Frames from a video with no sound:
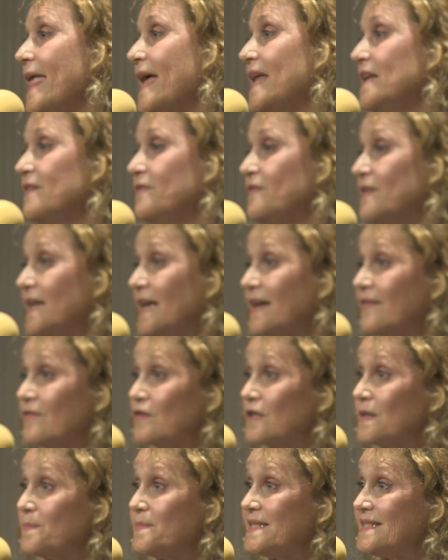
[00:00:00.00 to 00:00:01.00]
and if it
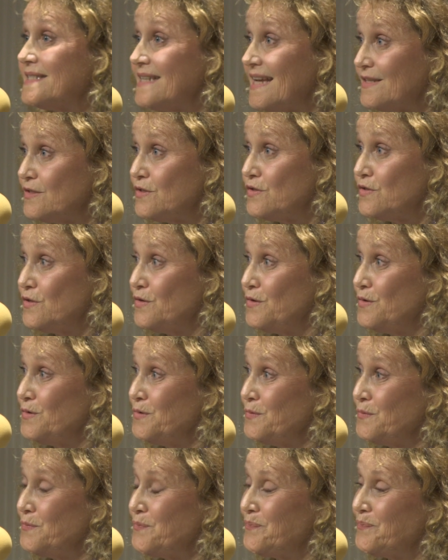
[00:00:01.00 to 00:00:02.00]
ever upsets
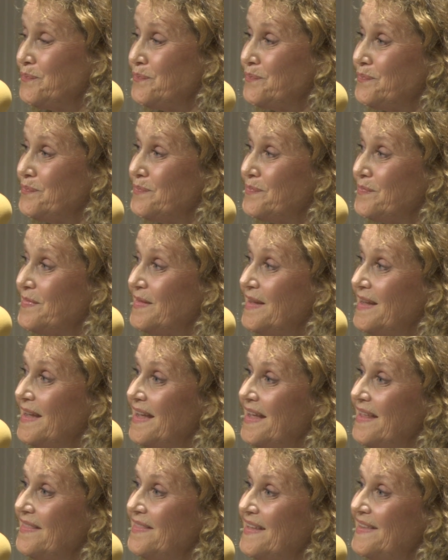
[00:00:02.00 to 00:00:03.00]
you,
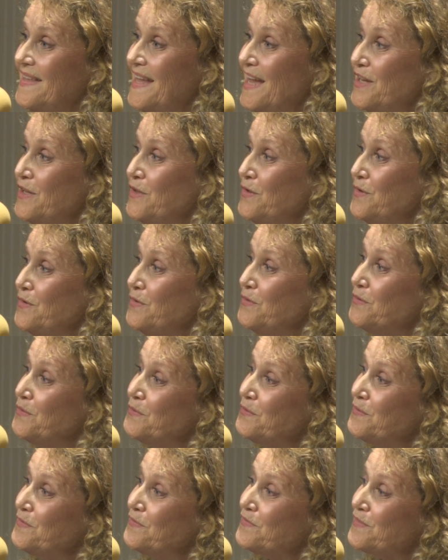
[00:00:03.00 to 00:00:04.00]
then that
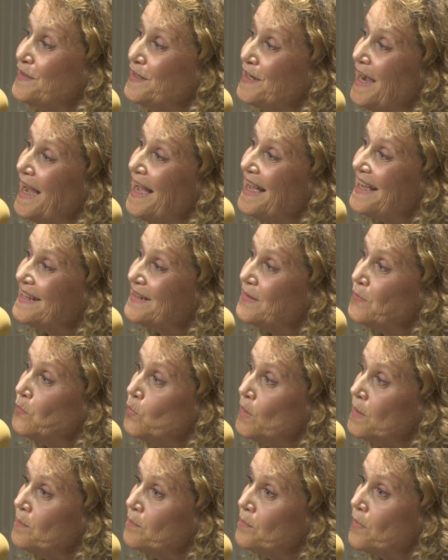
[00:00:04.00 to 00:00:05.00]
you forgot
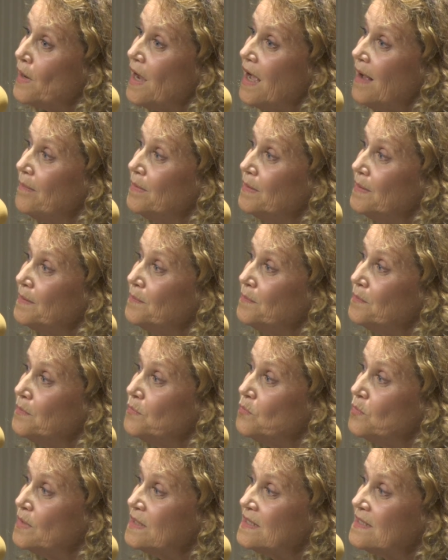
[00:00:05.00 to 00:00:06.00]
one
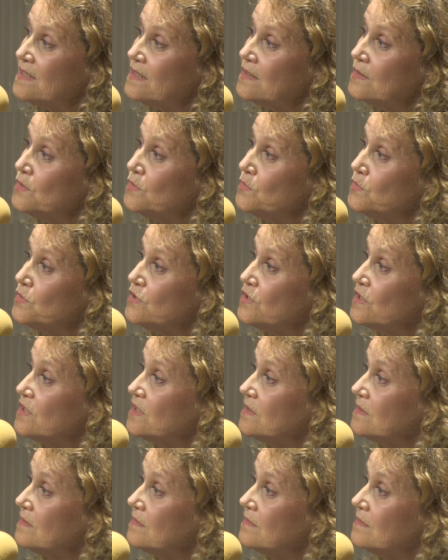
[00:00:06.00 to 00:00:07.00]
problem, one
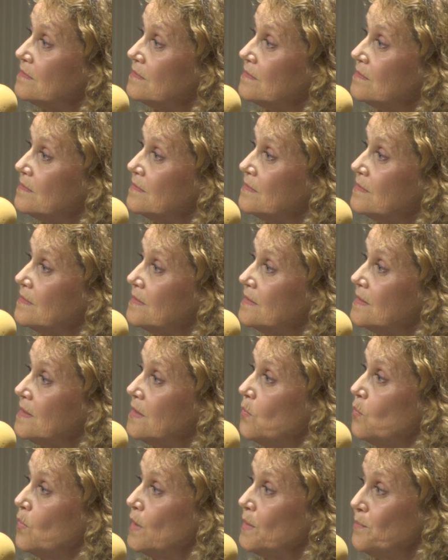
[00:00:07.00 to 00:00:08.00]
solution.
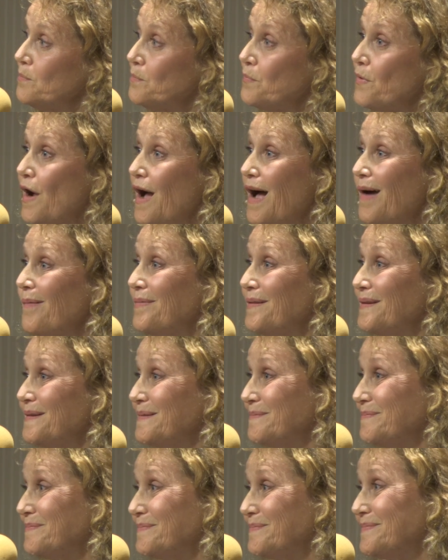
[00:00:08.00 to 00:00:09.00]
One
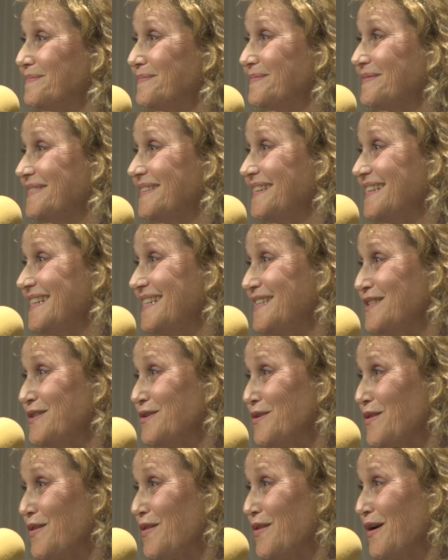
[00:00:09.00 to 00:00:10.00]
problem
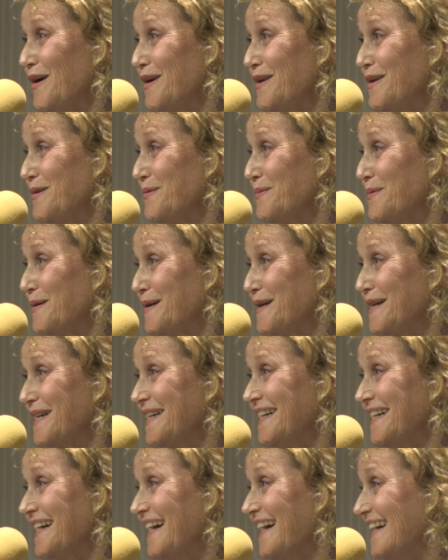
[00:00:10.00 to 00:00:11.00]
is you thought you
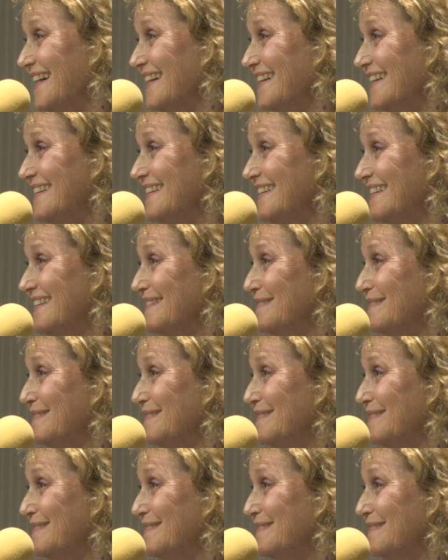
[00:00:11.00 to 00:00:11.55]
weren't God.